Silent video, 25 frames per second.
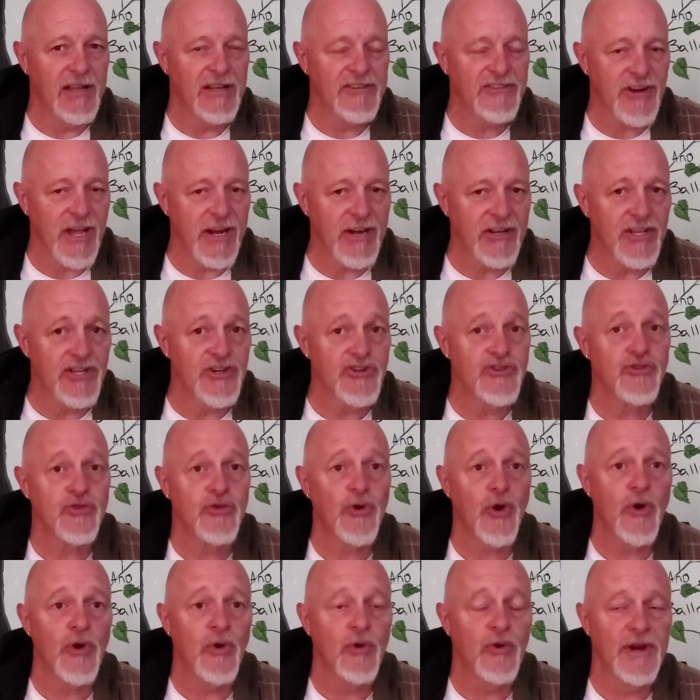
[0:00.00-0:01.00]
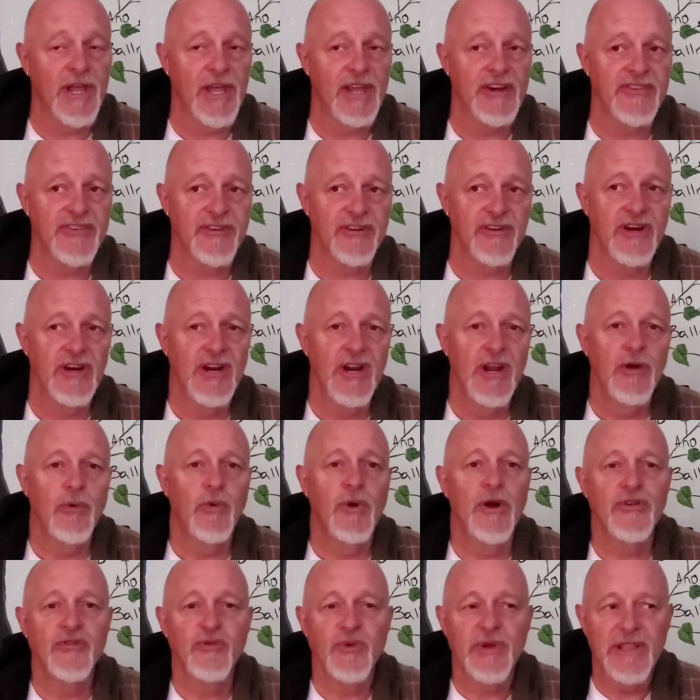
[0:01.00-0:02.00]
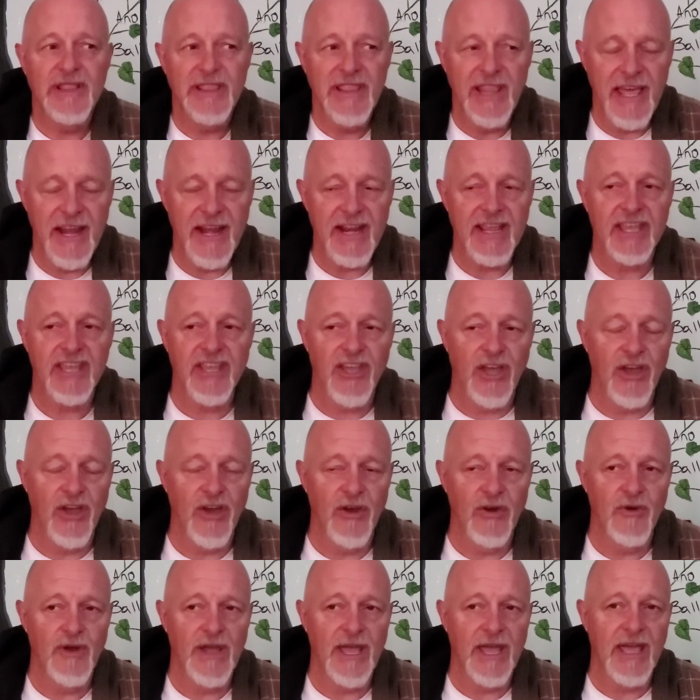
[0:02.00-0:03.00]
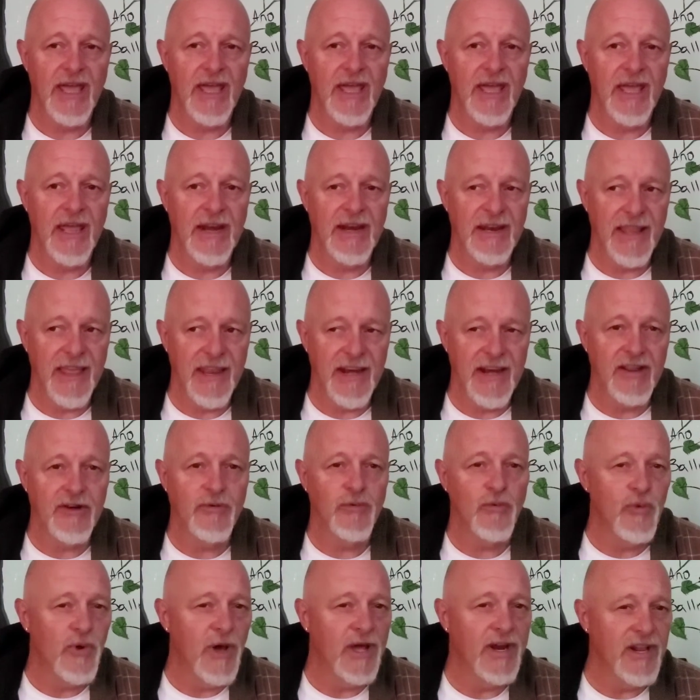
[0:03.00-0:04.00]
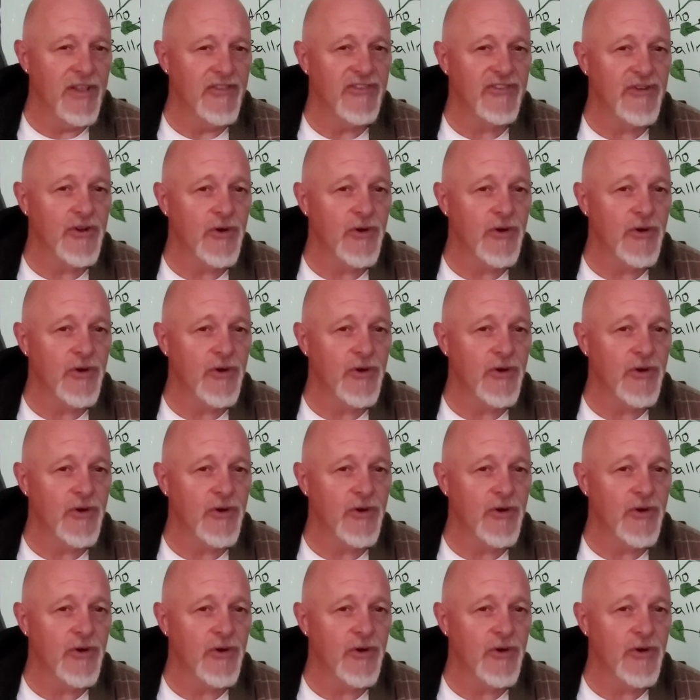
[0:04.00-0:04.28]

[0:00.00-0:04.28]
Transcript: try to control nature. Whereas we let it go and let it run its